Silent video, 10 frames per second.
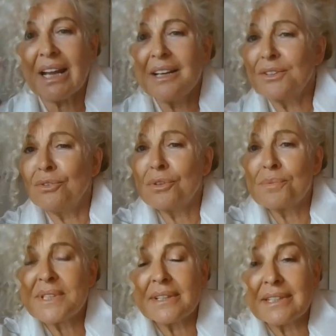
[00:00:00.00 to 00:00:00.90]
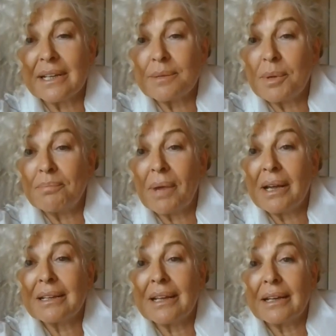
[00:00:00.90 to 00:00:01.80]
I know there was a time in
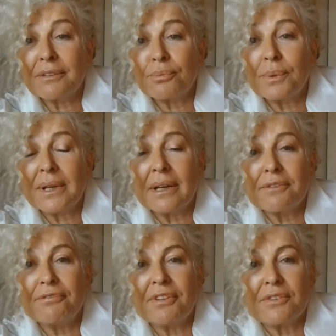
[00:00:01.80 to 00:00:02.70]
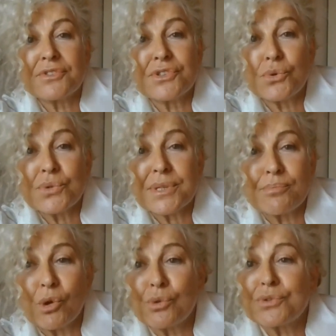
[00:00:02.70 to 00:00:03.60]
my life when I felt so
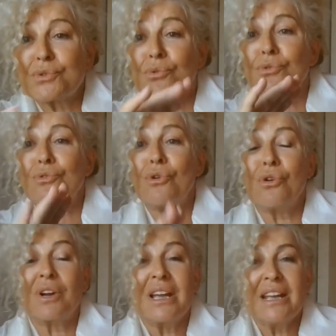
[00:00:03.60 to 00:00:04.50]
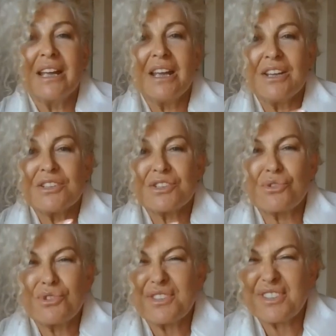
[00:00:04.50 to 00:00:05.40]
small, so wrong,
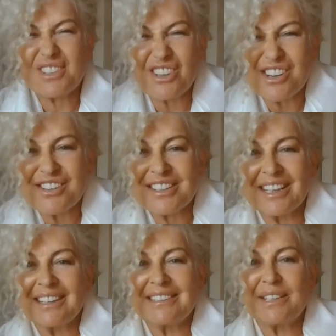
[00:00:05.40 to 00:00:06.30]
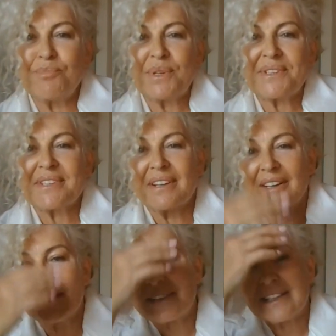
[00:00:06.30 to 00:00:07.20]
so dirty deep
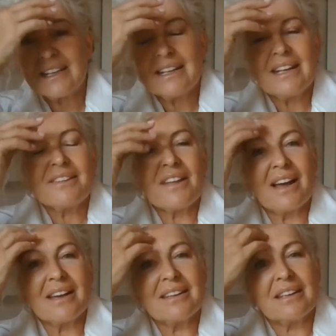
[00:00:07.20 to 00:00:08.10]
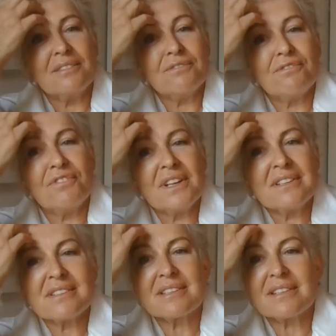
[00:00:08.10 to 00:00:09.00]
inside, that I
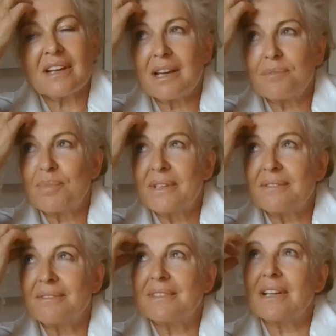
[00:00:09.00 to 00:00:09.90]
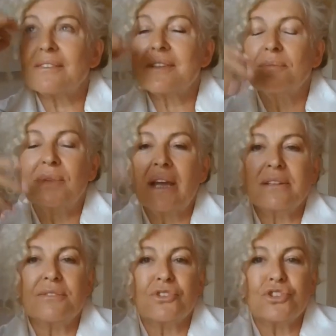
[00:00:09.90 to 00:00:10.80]
convinced that I'd been dealt some
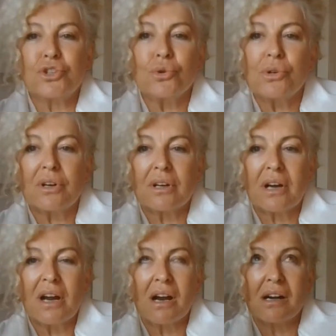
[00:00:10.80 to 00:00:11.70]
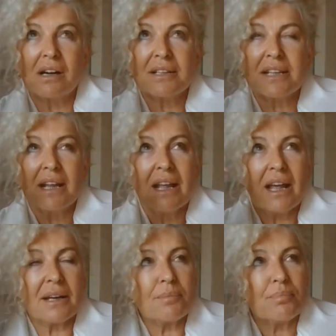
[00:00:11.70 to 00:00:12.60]
kind of a joker card,
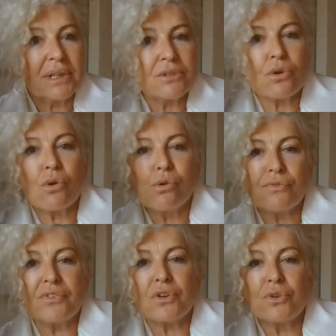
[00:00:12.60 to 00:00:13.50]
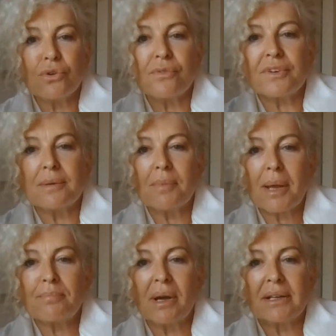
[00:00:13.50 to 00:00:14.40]
and I played over and over in
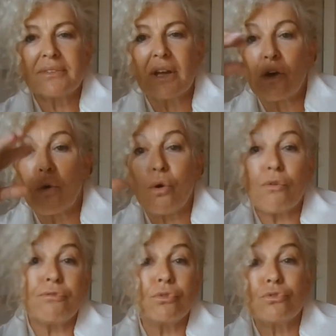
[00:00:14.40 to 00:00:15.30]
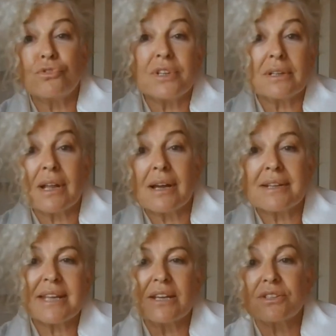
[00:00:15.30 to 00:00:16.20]
my mind that awful
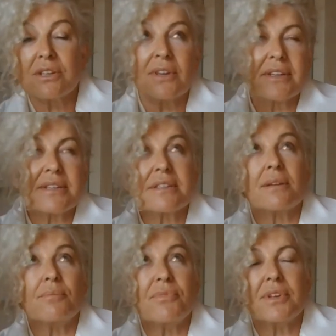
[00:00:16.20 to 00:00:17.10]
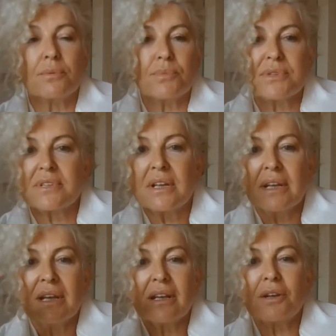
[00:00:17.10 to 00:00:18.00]
realization that something was
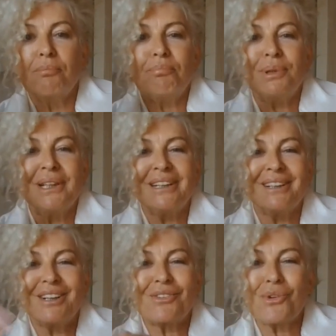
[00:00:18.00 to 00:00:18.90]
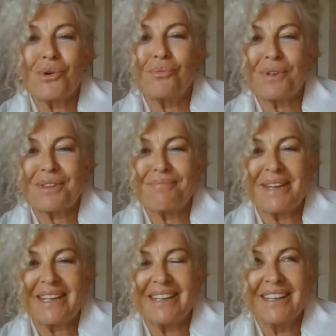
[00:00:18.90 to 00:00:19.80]
completely wrong with
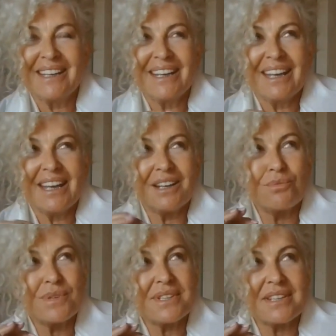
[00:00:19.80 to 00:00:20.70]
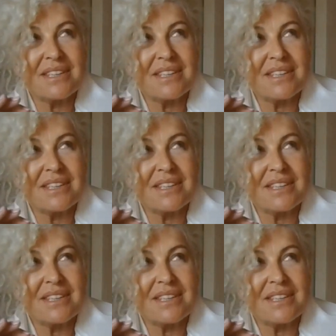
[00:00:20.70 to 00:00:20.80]
me. And it was a